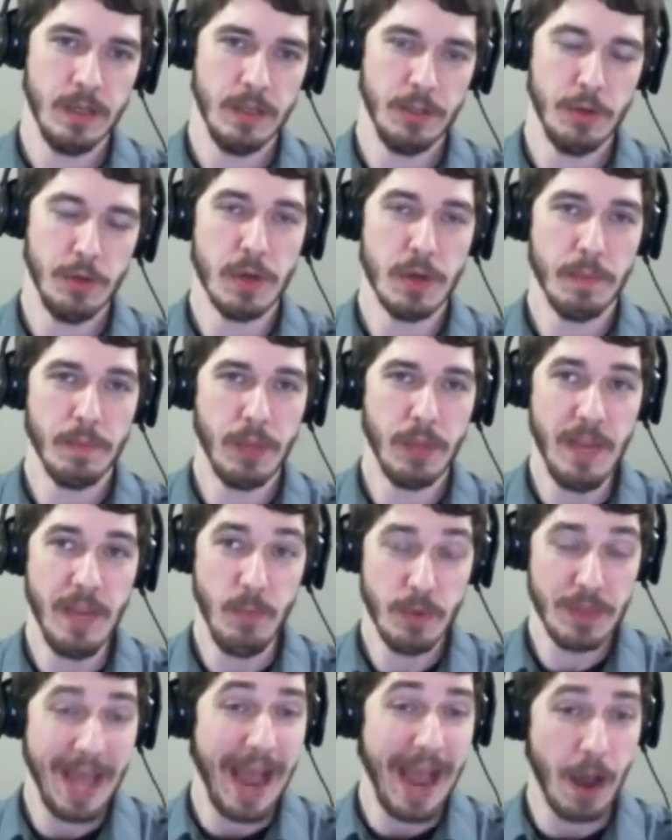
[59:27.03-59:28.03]
You can play them
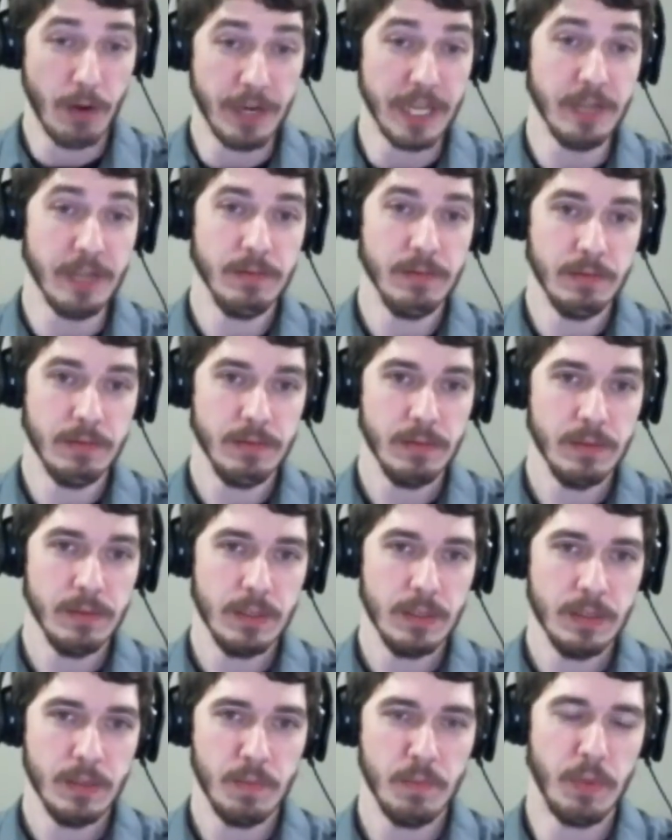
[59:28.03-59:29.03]
without it,
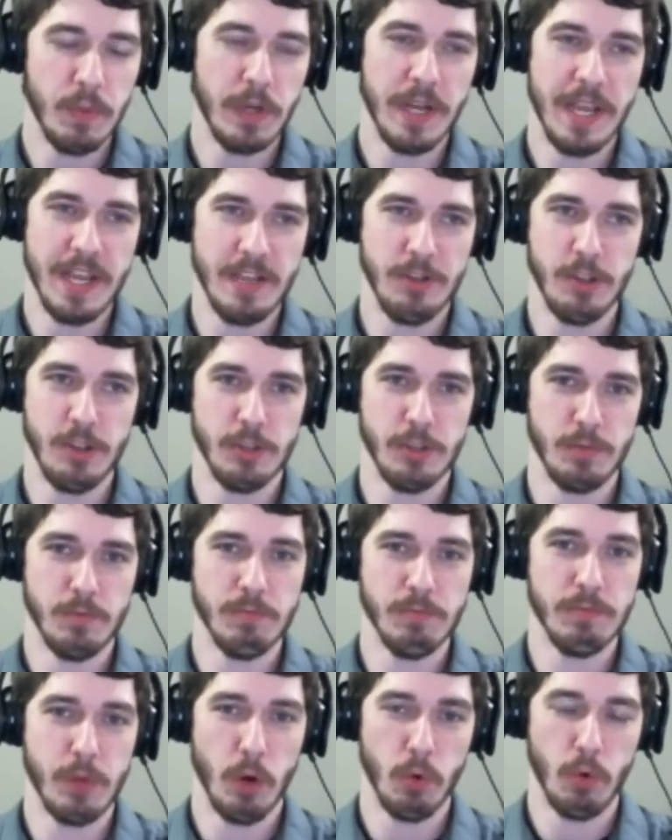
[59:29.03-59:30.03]
but it's just
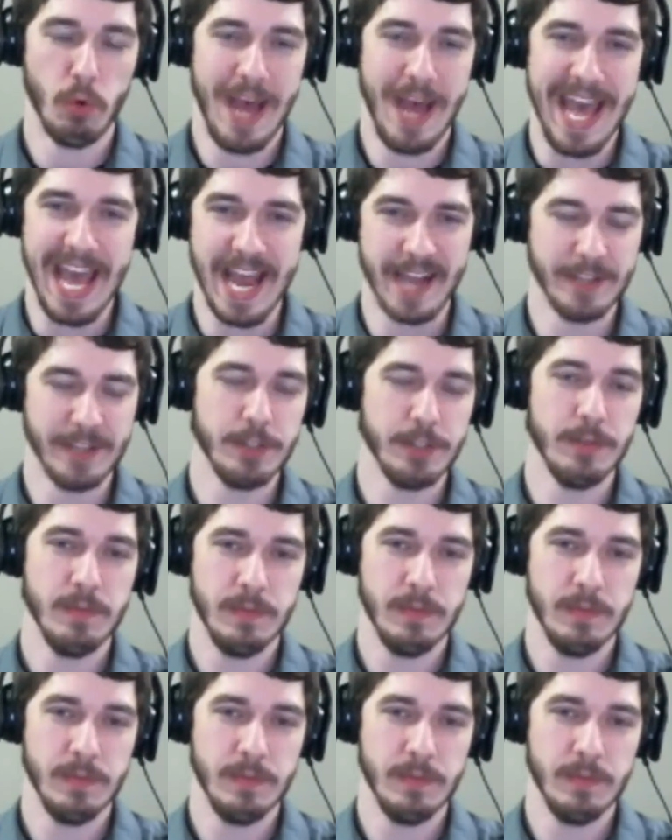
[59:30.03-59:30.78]
total ass.